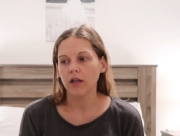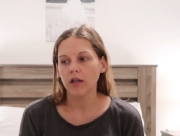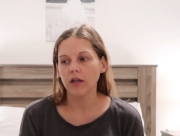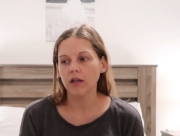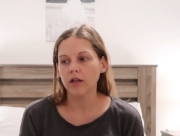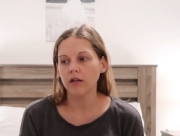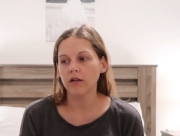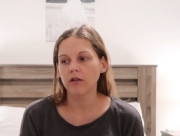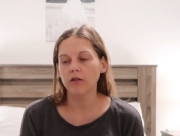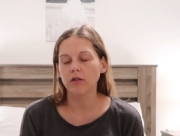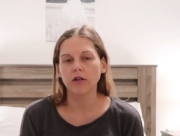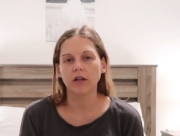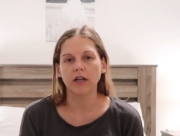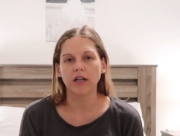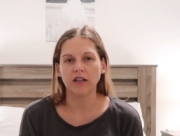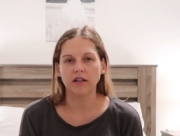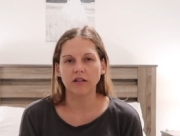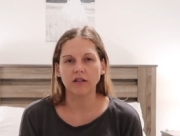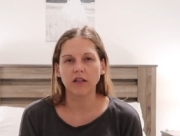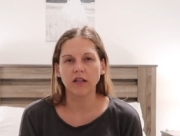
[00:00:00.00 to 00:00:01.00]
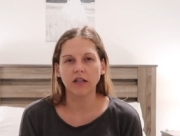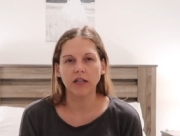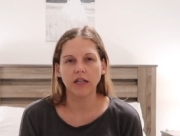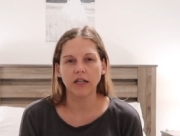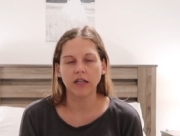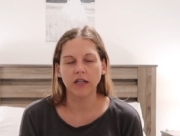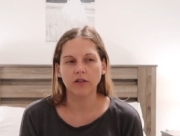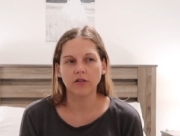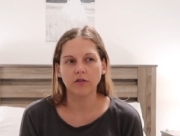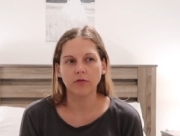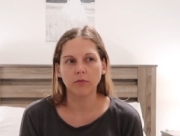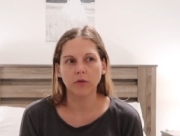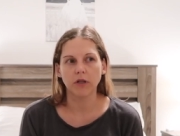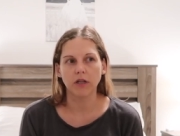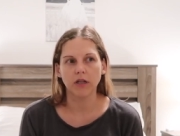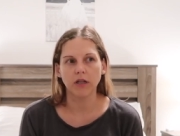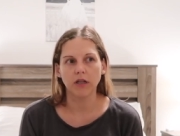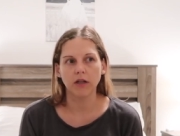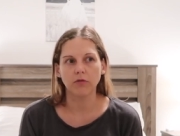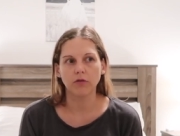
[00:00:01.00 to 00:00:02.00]
it didn't look like a clinic to
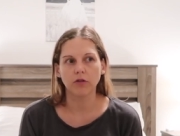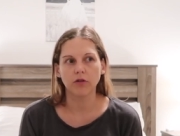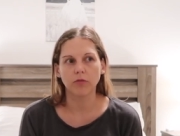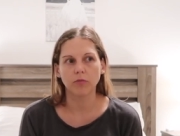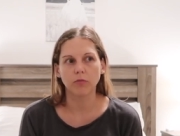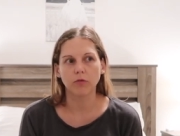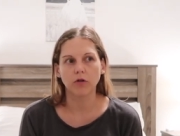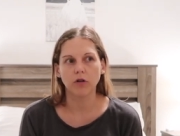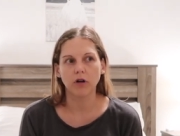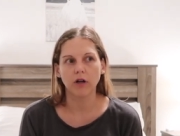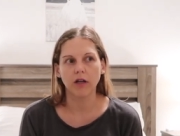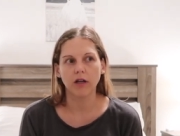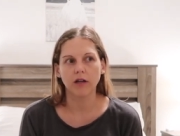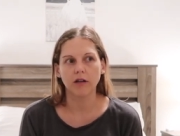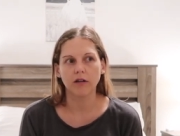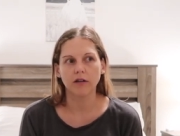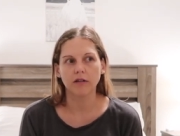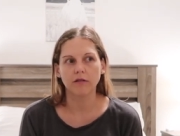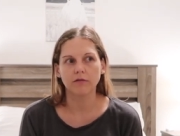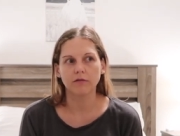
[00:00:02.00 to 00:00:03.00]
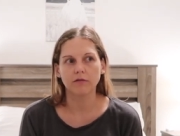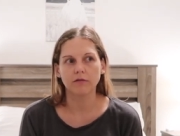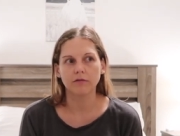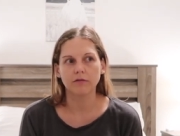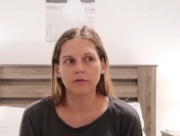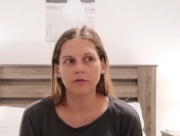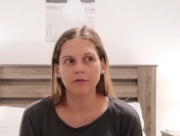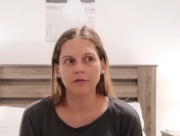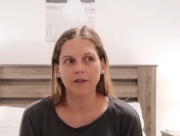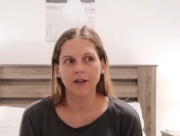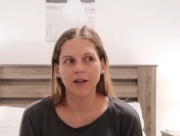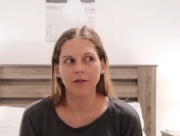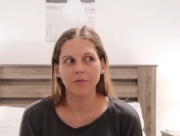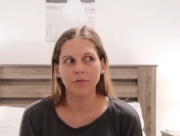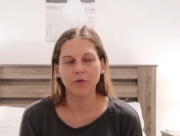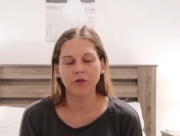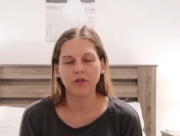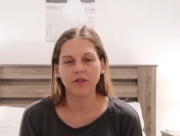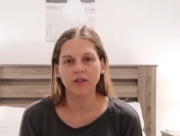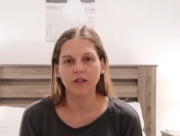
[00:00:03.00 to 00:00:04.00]
me it was more like an like a
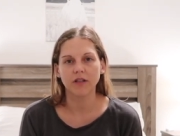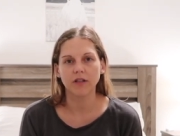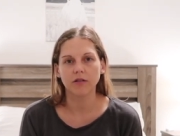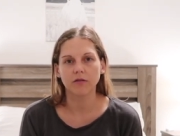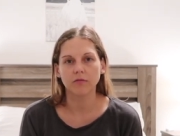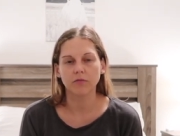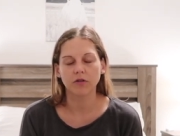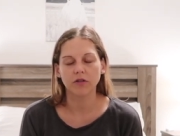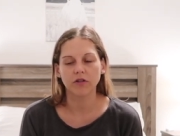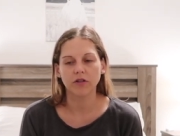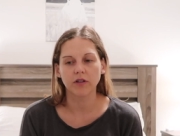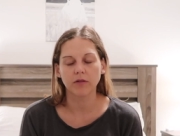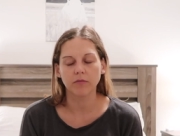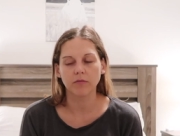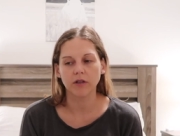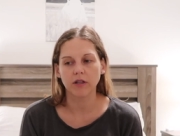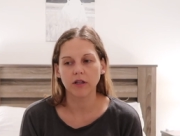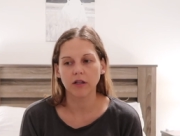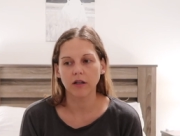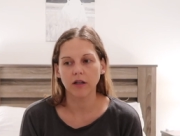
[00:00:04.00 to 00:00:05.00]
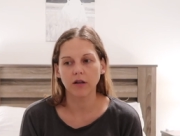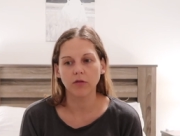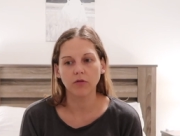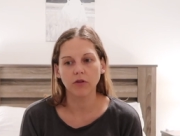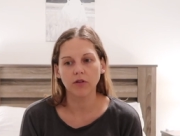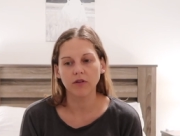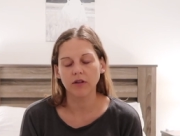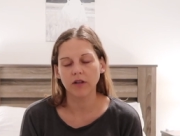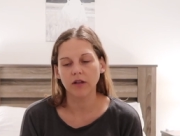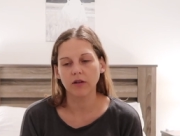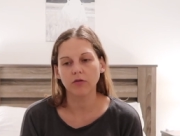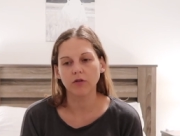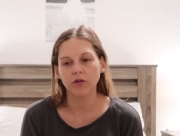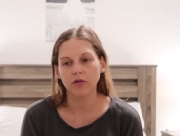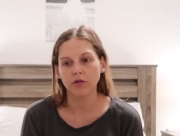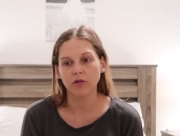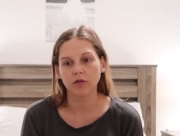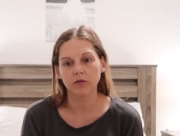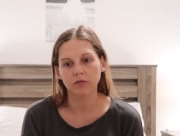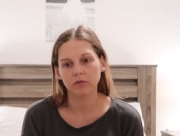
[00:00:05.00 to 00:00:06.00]
museum or something it was it
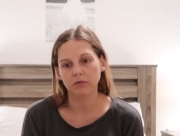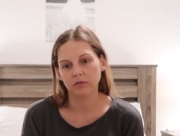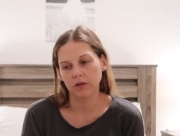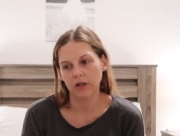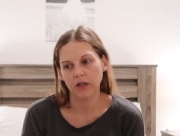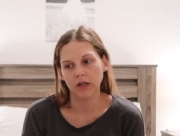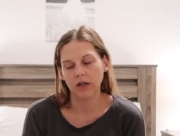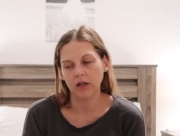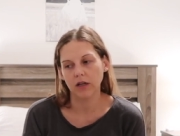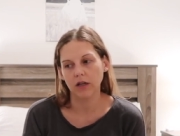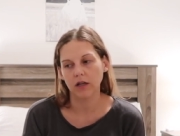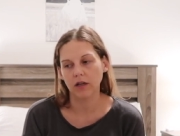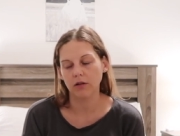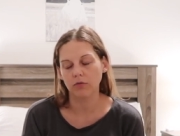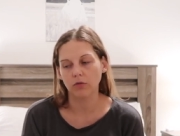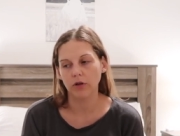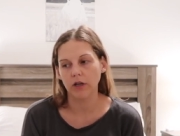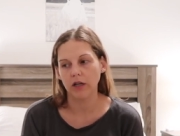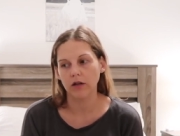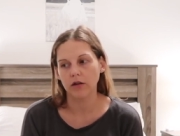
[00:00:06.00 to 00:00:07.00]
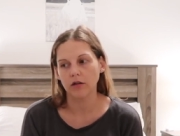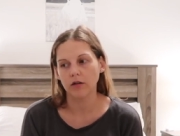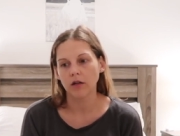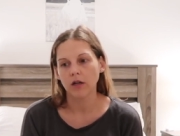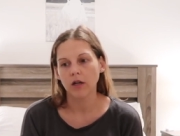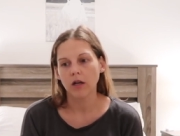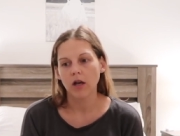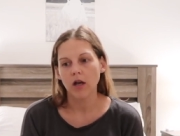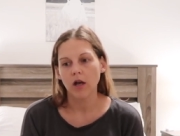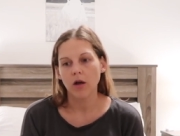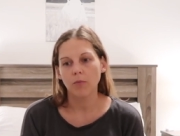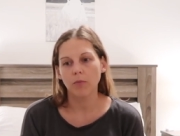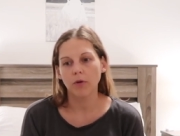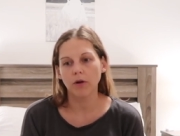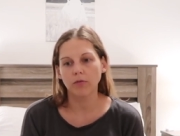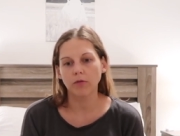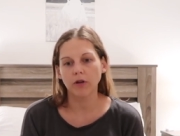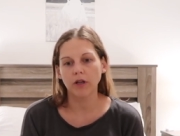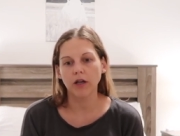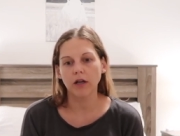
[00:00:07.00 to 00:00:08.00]
was a little weird
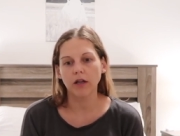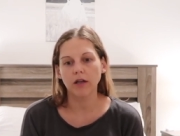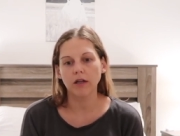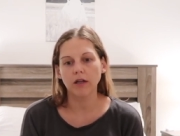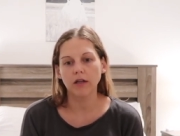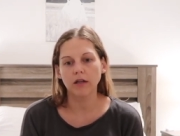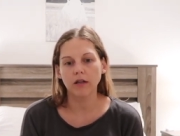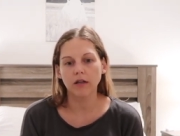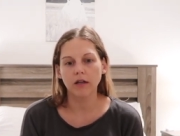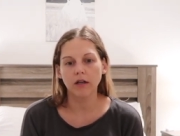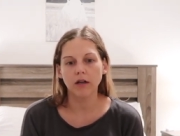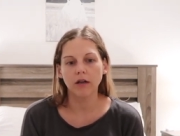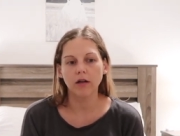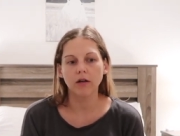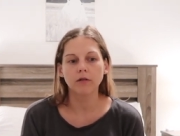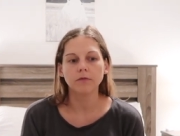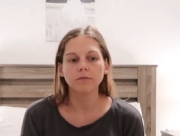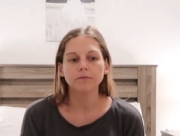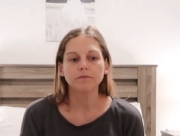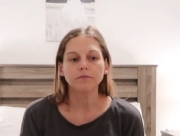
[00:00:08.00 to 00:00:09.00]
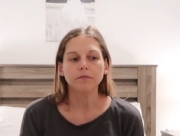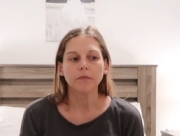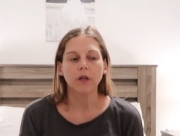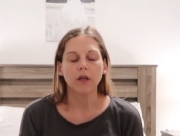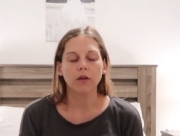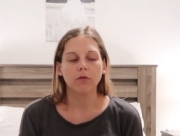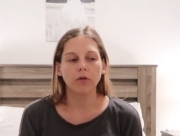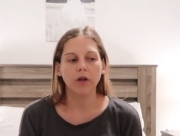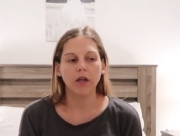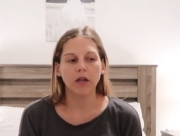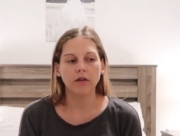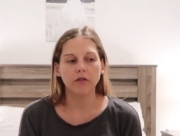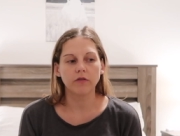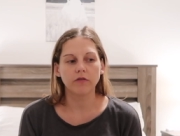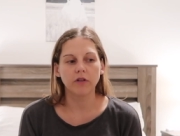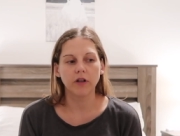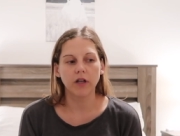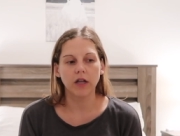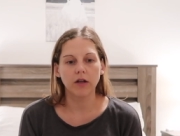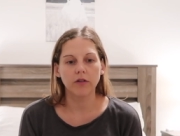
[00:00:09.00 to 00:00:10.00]
but we got in there we had to
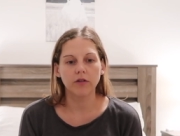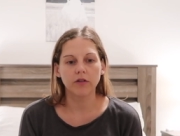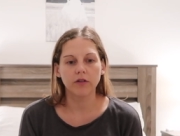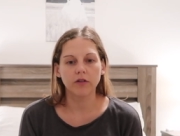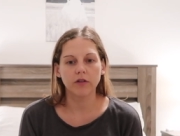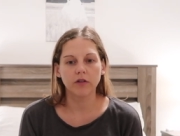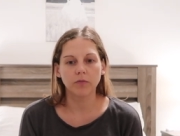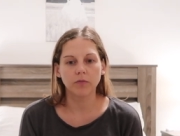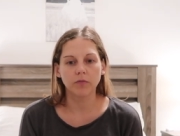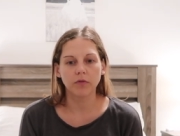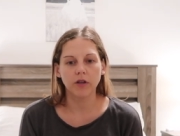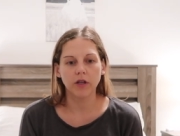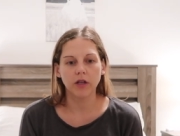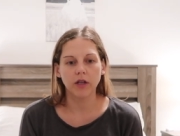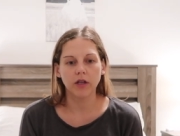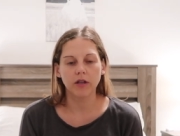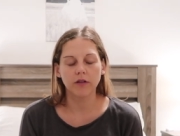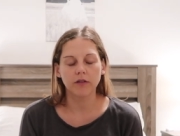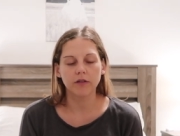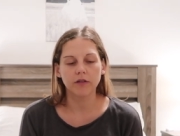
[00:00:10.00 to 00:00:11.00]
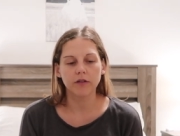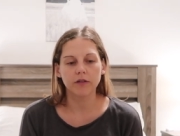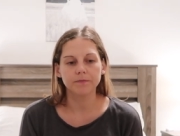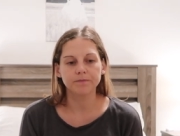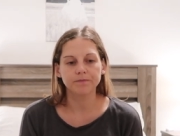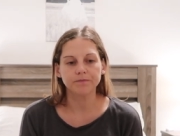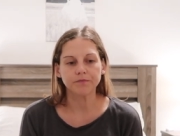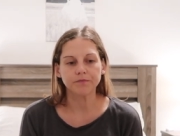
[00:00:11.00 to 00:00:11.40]
fill out some things